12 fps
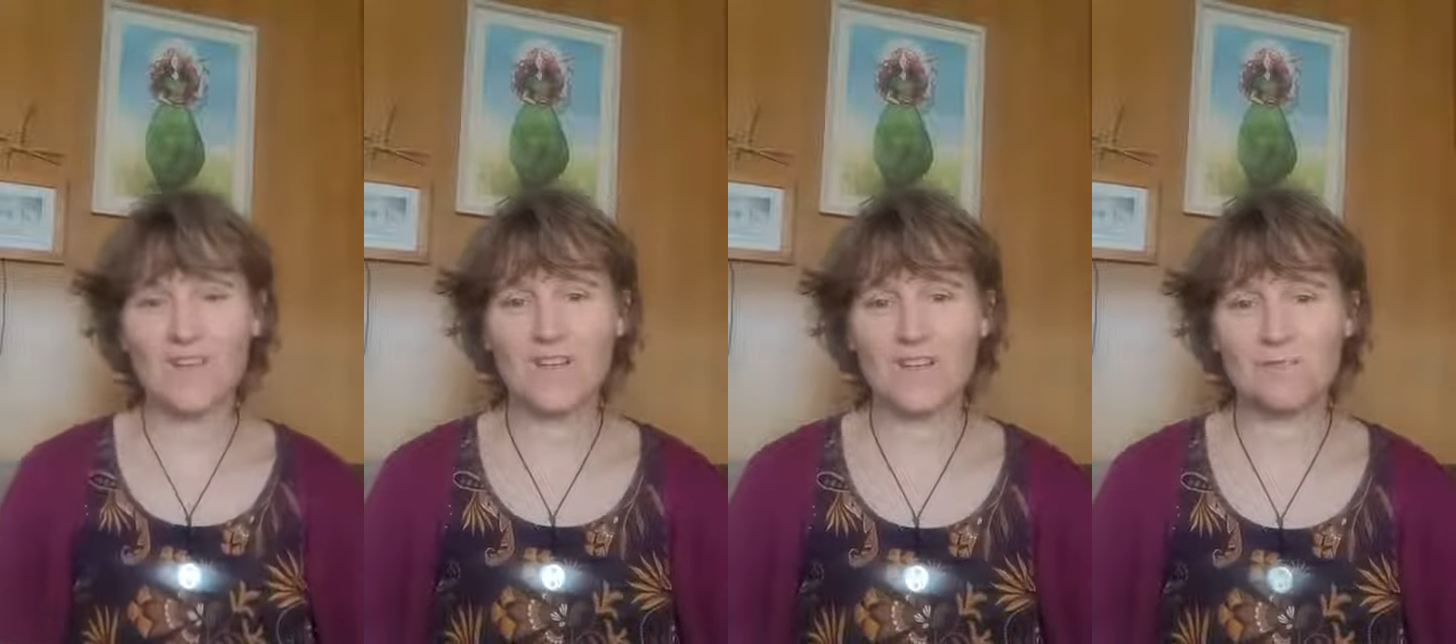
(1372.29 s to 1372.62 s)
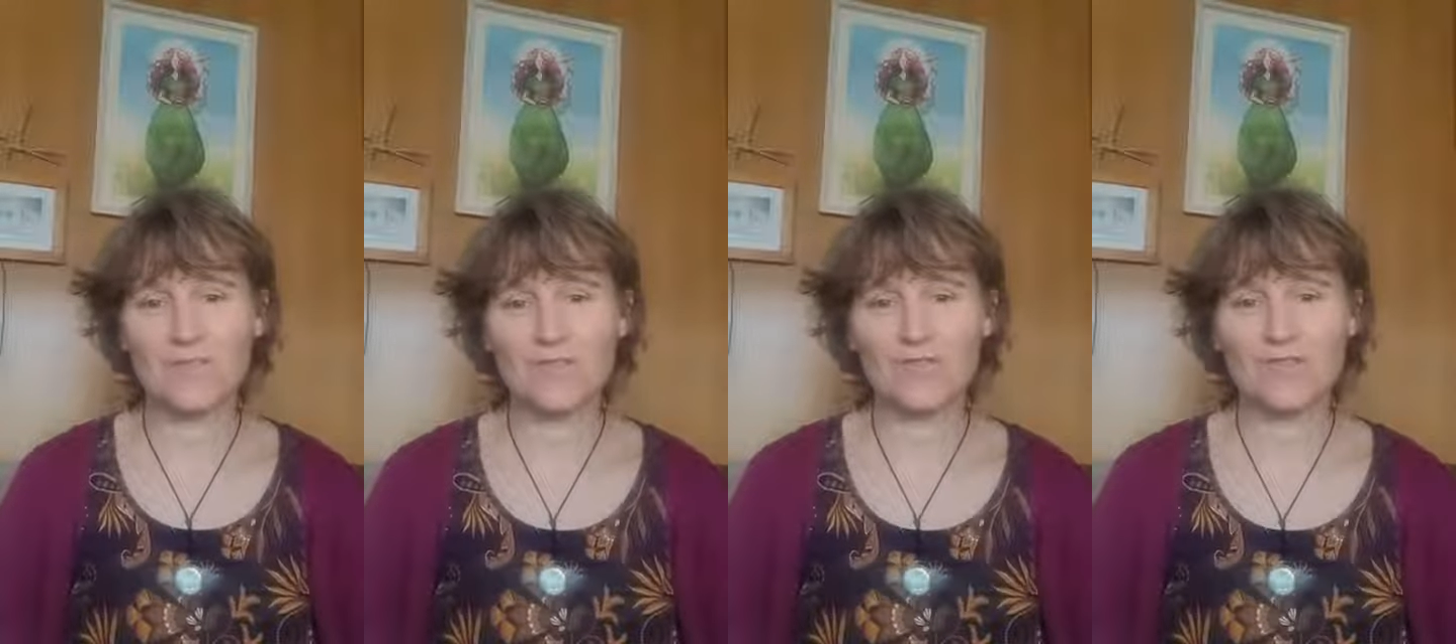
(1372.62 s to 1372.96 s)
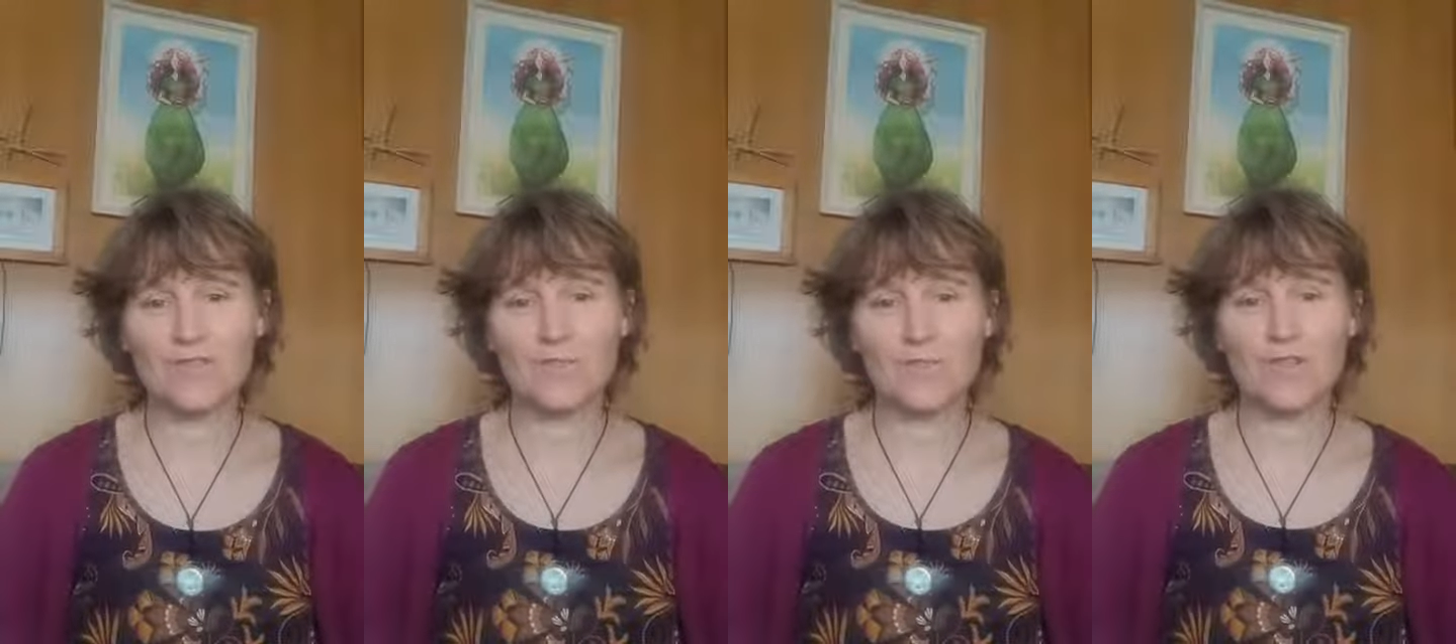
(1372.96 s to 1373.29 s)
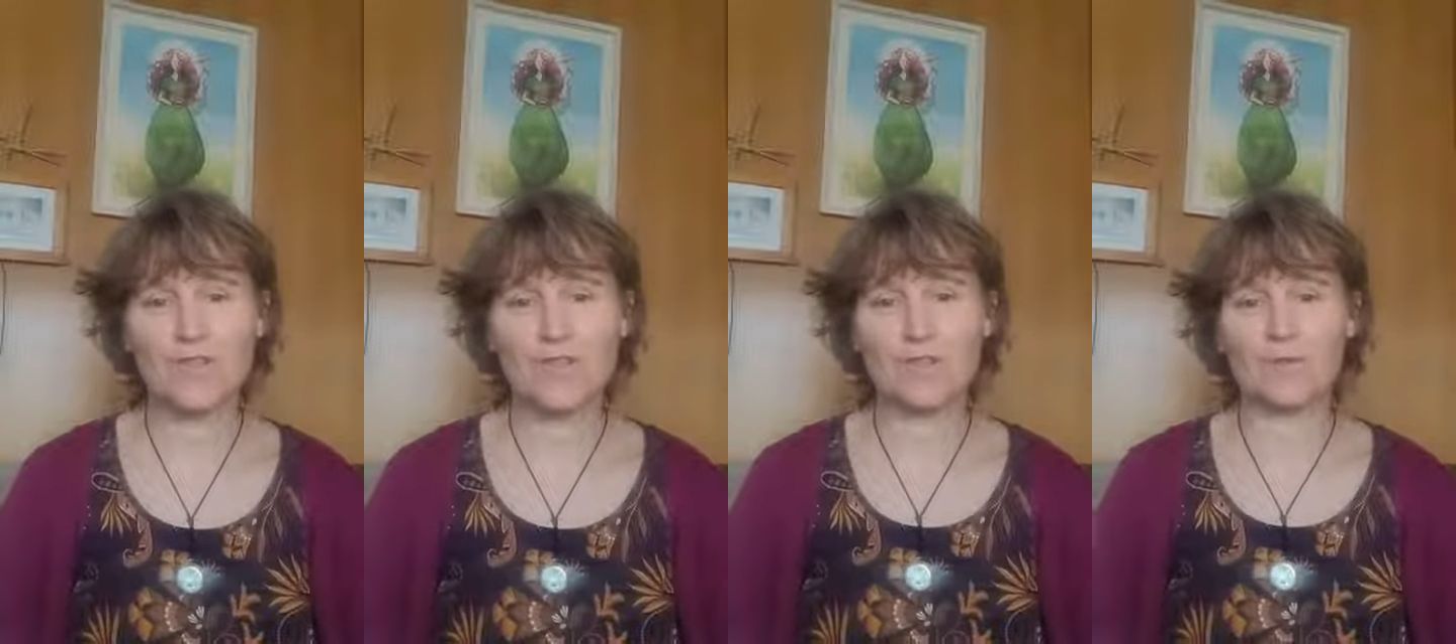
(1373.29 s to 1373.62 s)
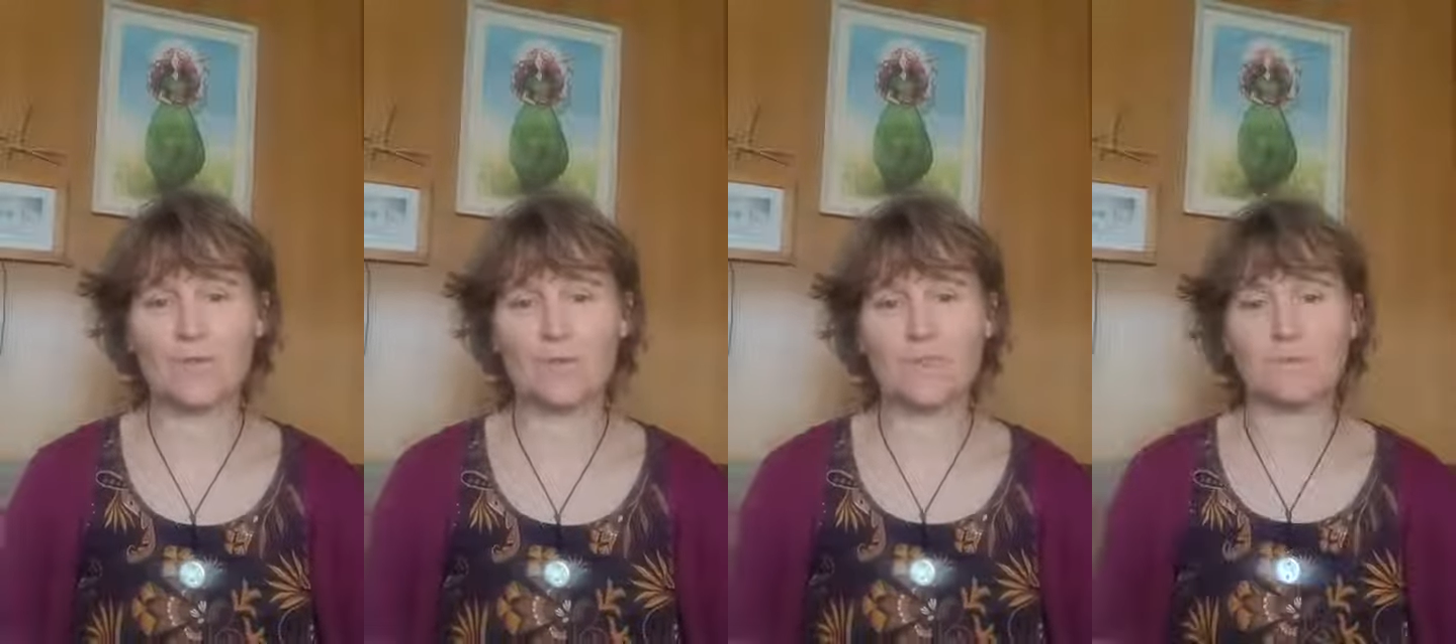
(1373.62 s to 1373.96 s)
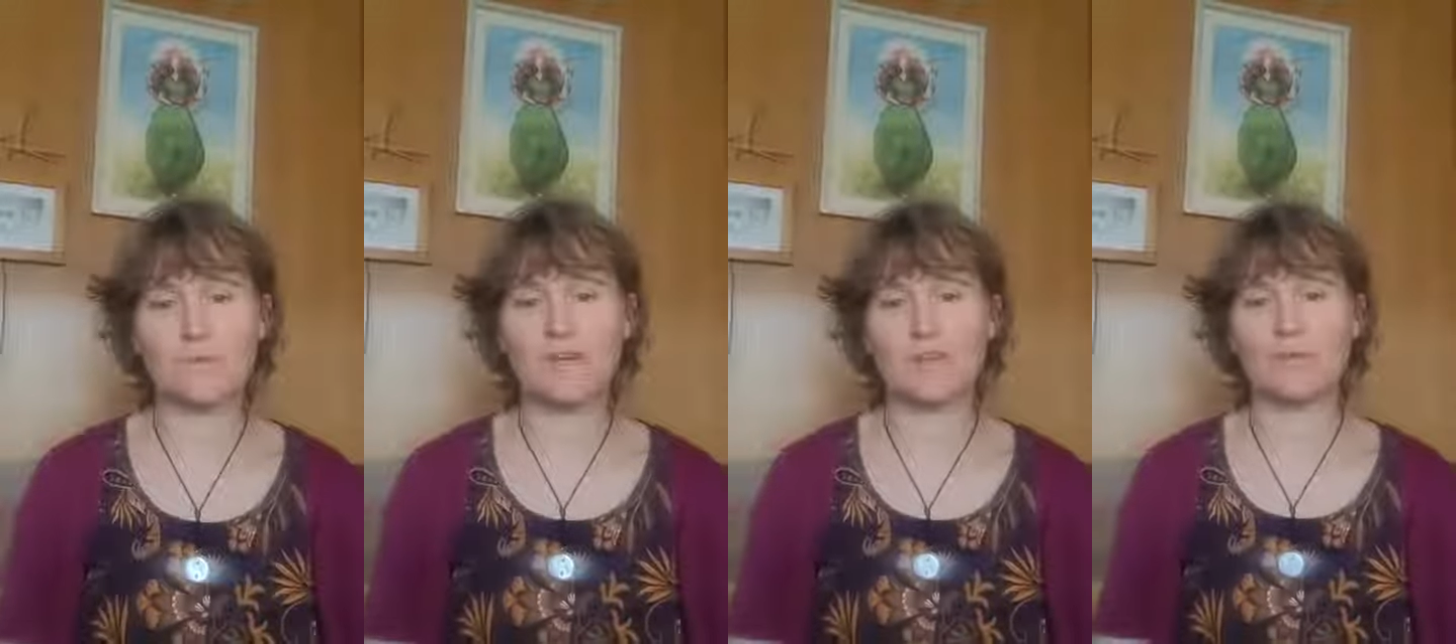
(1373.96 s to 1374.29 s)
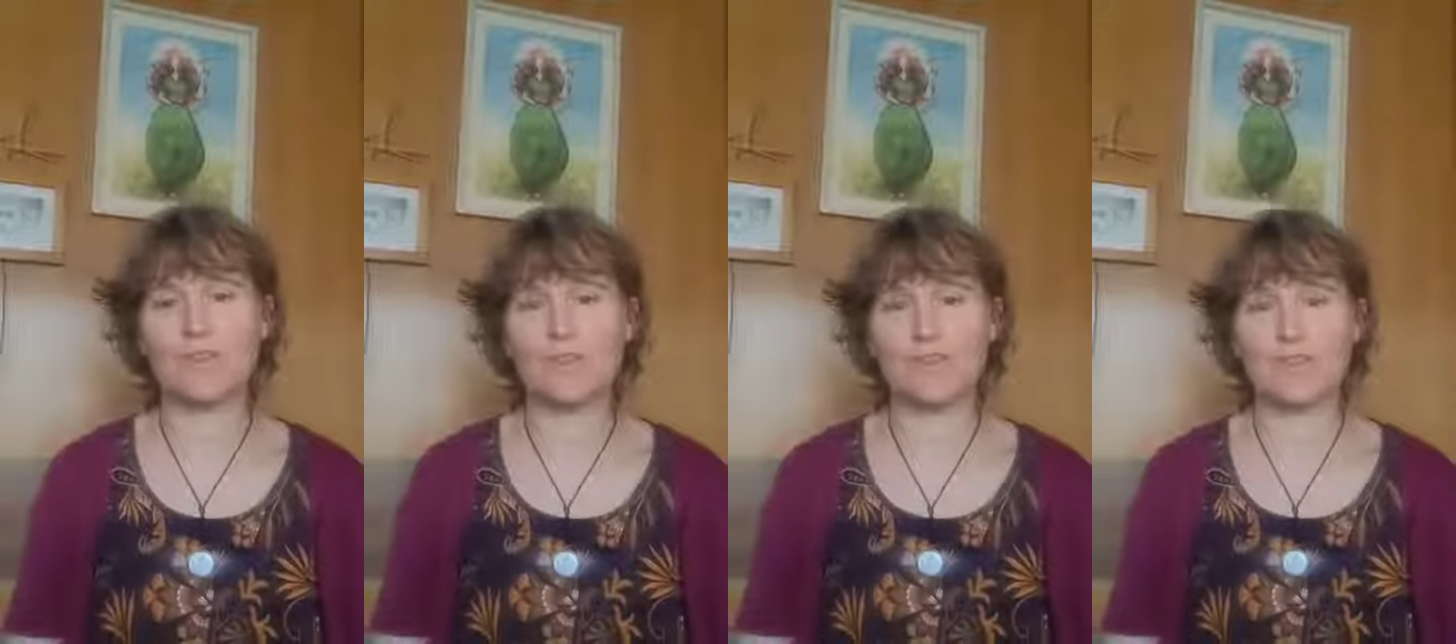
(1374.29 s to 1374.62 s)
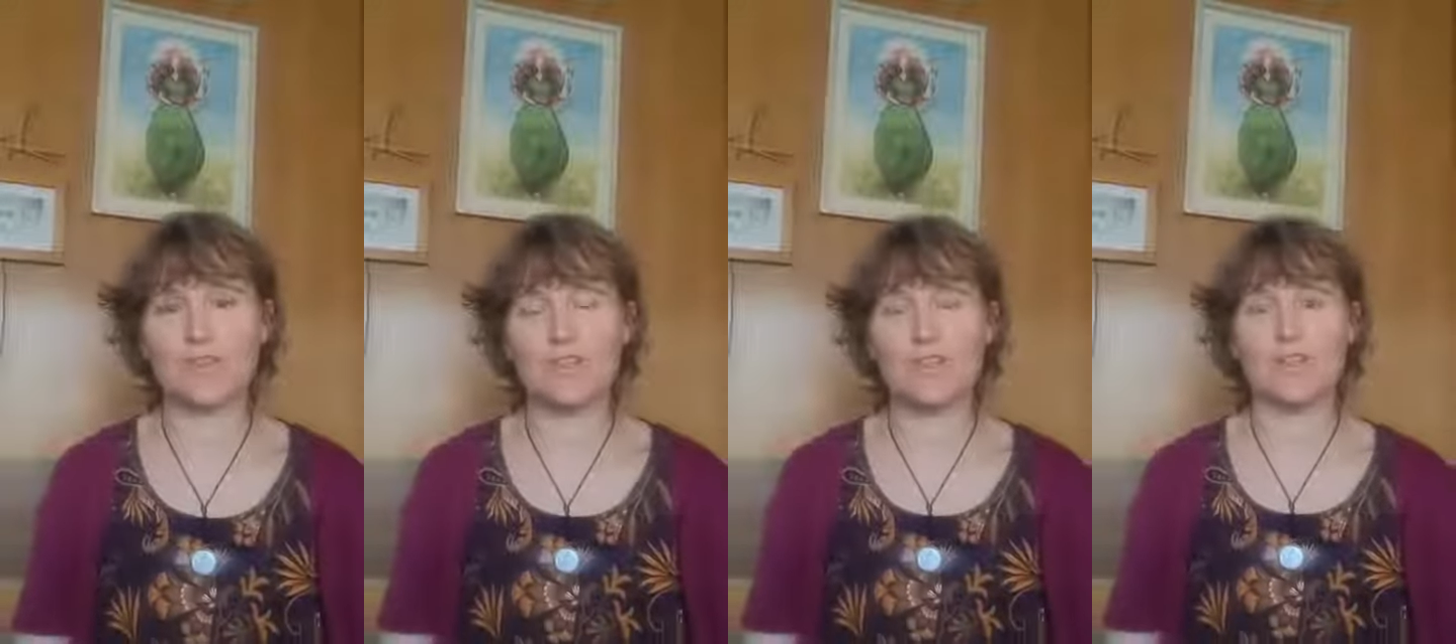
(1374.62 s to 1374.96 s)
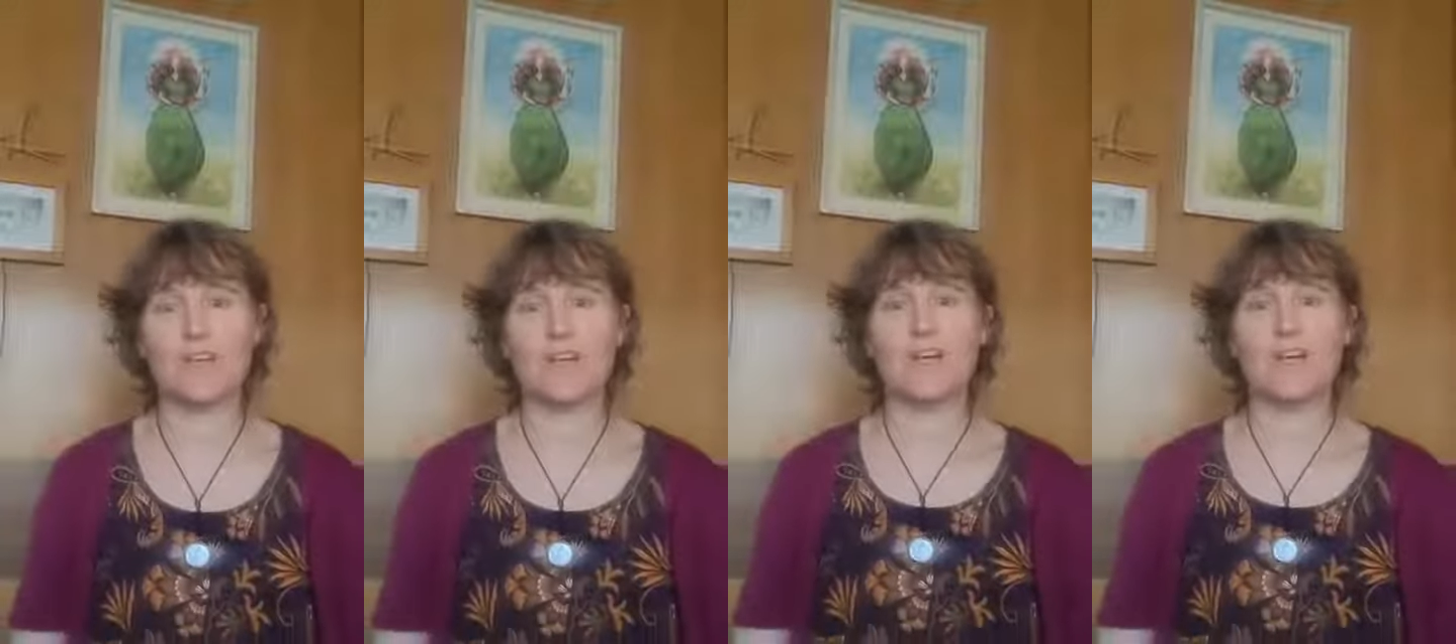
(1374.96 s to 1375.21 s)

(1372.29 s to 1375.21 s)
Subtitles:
I treated Breed a couple of weeks back when she